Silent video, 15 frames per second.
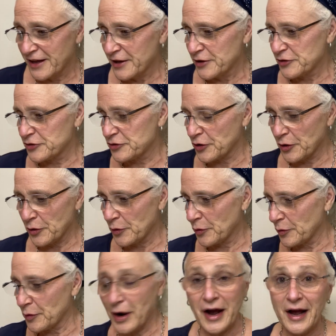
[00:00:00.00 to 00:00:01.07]

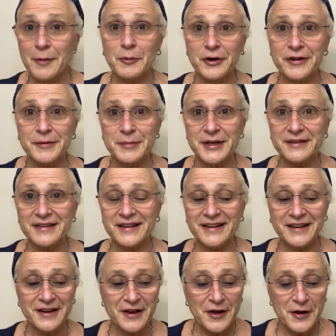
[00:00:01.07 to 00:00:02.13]
So I'm really
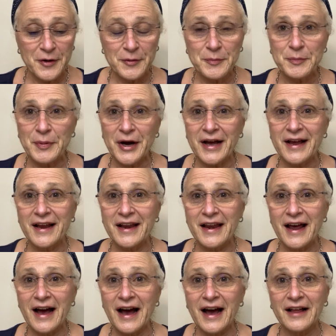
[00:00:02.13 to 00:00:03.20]
busy, but
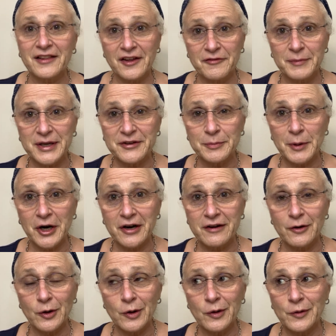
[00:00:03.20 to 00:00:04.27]
I love my
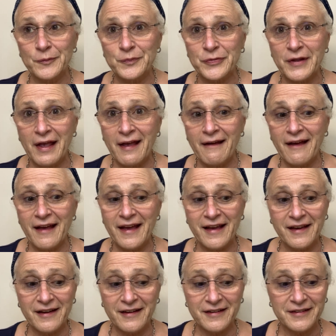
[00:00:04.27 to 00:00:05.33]
sparkle,
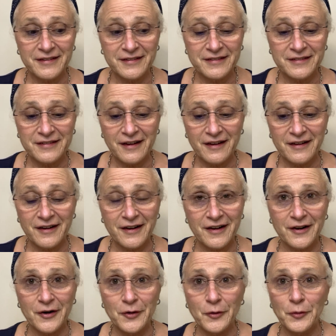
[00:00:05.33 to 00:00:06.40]
and
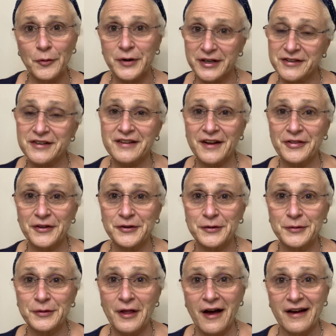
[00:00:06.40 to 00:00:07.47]
we just got the new
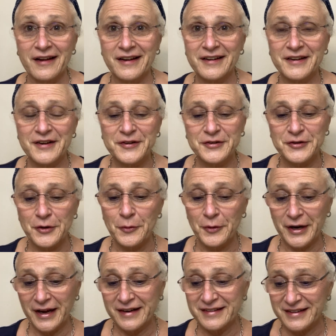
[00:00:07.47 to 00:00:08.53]
line. So what
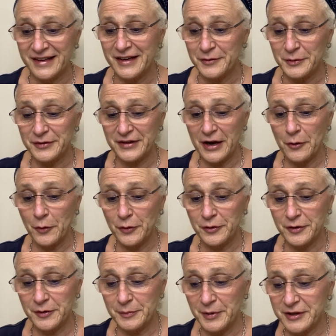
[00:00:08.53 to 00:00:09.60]
I did was I
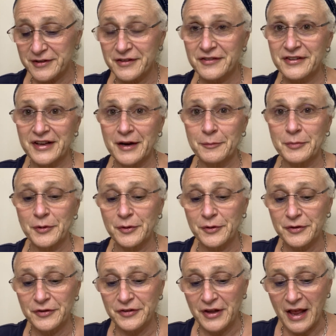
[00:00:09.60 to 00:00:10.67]
ordered a bunch of
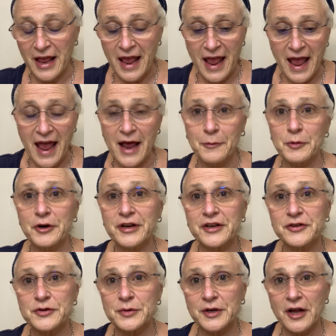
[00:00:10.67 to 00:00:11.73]
samples, and we're gonna
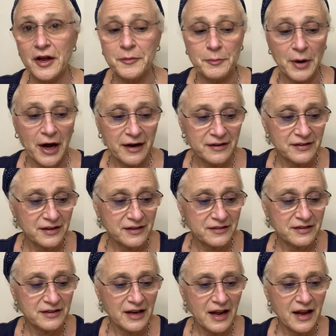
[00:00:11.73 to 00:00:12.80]
do an unboxing
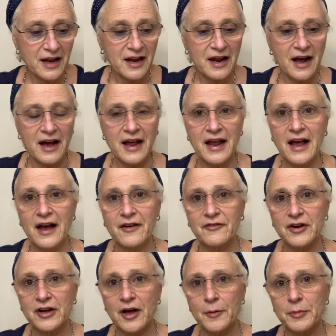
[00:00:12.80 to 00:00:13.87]
today. I have a
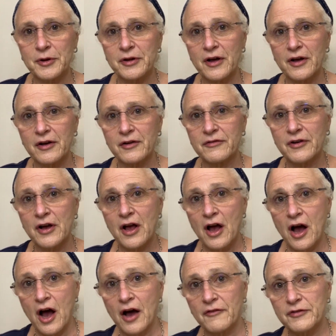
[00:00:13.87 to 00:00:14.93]
couple of
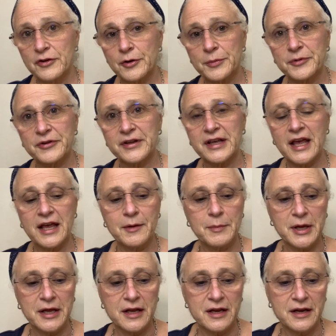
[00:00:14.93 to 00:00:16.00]
envelopes that came
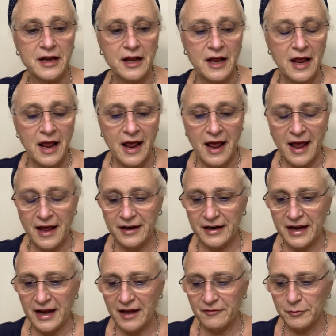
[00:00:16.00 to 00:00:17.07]
in, and I
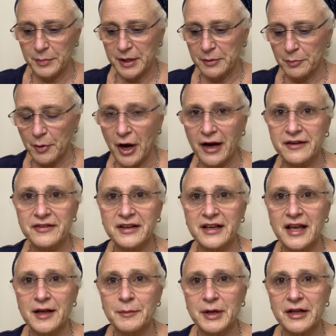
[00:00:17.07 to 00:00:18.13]
have a big box that
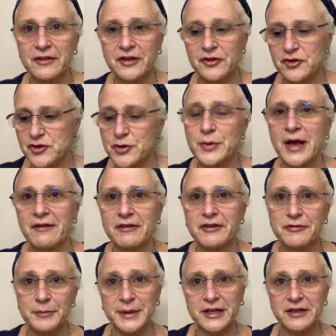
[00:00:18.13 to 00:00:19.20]
came in that's too heavy
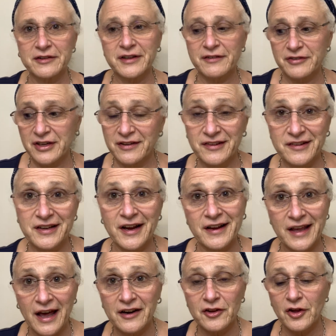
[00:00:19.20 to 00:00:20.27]
for me to lift because it's got
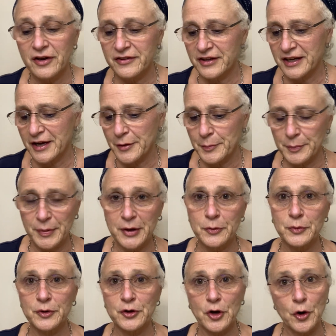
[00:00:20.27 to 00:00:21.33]
catalogs in it, but
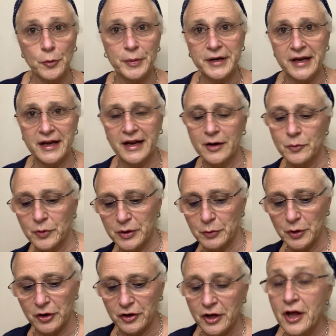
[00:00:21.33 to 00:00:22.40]
we'll open it and we
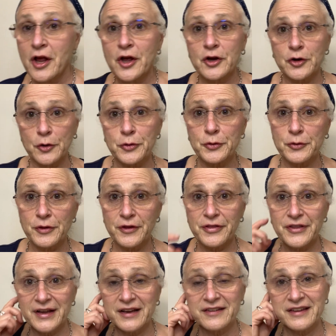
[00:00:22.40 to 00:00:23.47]
will go through the
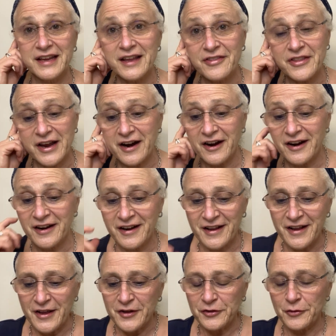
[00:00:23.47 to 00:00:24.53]
things in there.
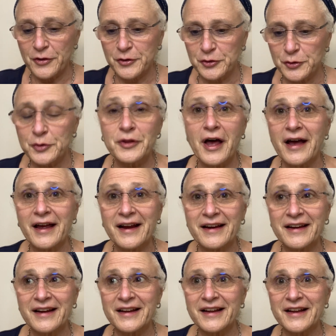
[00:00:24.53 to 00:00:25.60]
So the new
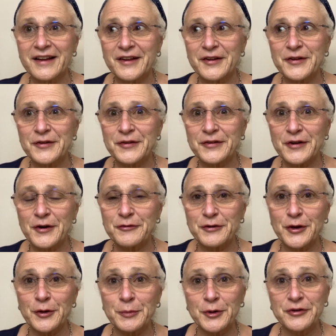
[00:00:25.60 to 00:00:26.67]
line is
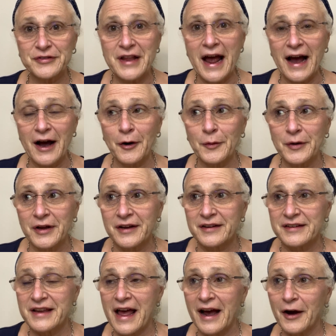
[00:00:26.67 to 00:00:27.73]
available now.
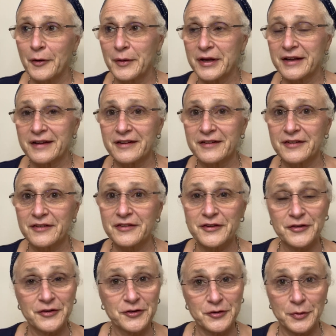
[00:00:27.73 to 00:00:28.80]
This
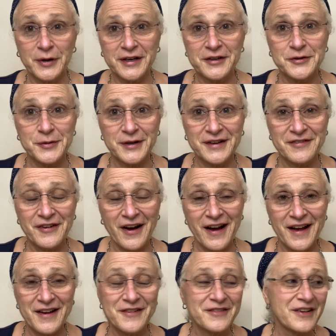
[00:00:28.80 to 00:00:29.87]
is
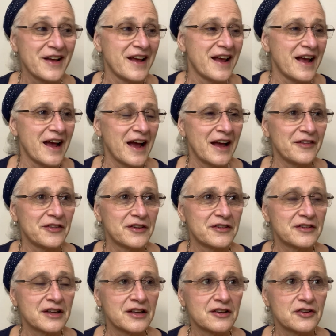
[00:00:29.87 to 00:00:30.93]
2025, and this
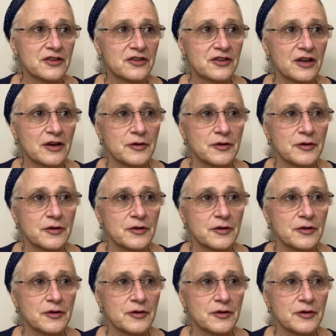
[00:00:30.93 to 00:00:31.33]
is